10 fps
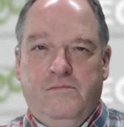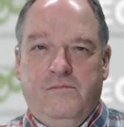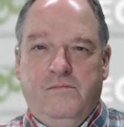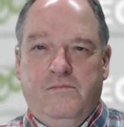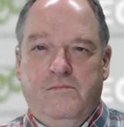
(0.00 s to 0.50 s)

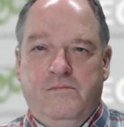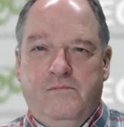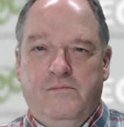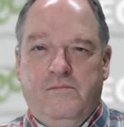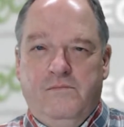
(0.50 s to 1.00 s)

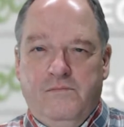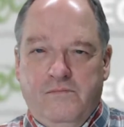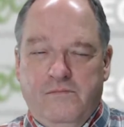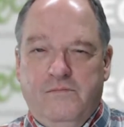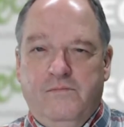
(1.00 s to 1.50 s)

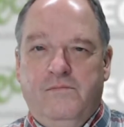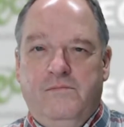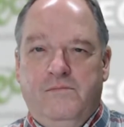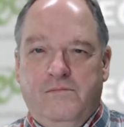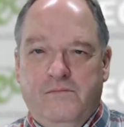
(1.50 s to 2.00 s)

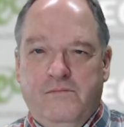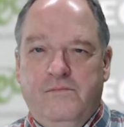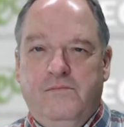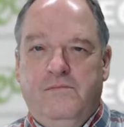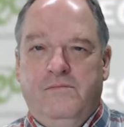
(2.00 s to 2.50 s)

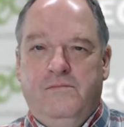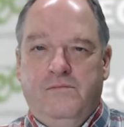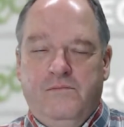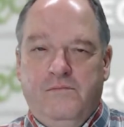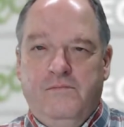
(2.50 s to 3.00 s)

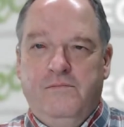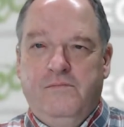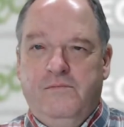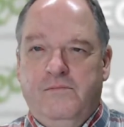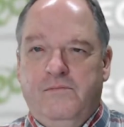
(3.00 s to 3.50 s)

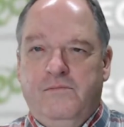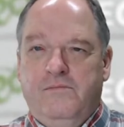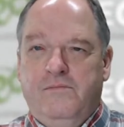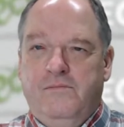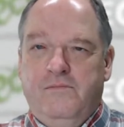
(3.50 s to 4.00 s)

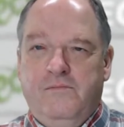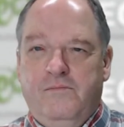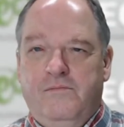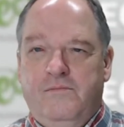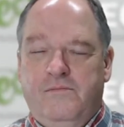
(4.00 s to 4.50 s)

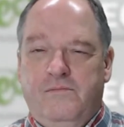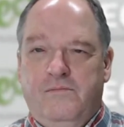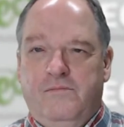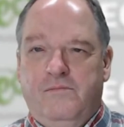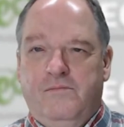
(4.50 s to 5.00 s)

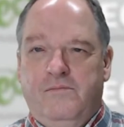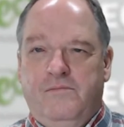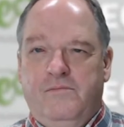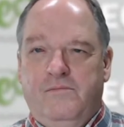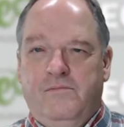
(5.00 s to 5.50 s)

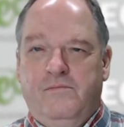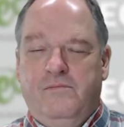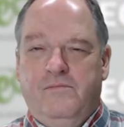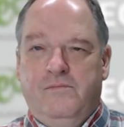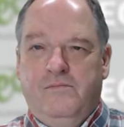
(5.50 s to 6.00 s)

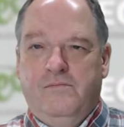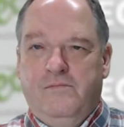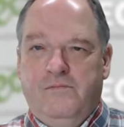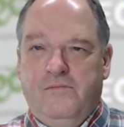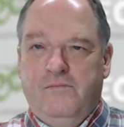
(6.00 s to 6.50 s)

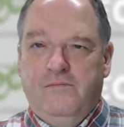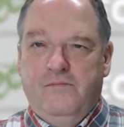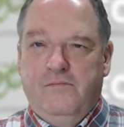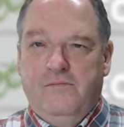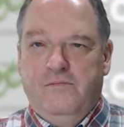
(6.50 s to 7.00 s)

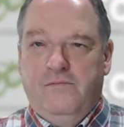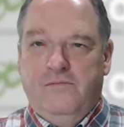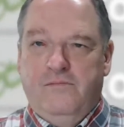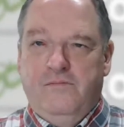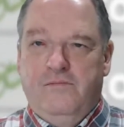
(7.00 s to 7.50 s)

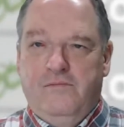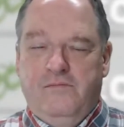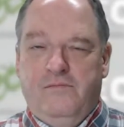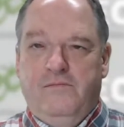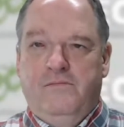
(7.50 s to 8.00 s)
The person shown says nothing.